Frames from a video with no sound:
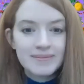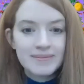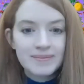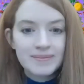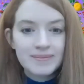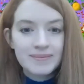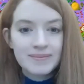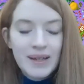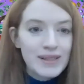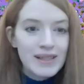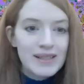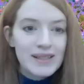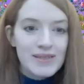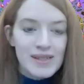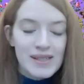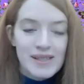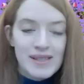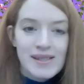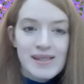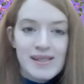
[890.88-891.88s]
It's really
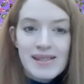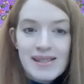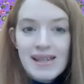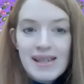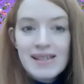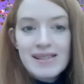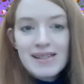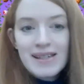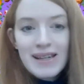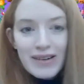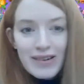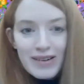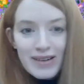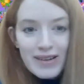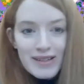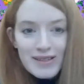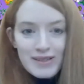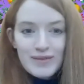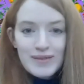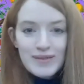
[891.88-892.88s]
interesting because it's an area
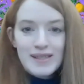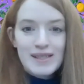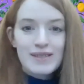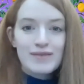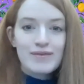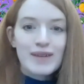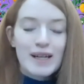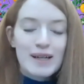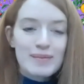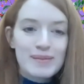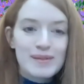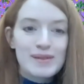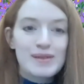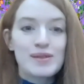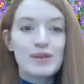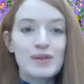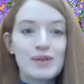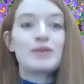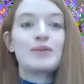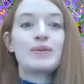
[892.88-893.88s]
that's obviously developed
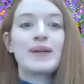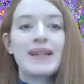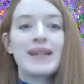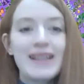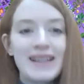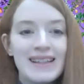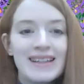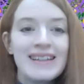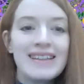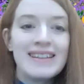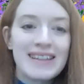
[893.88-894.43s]
so quickly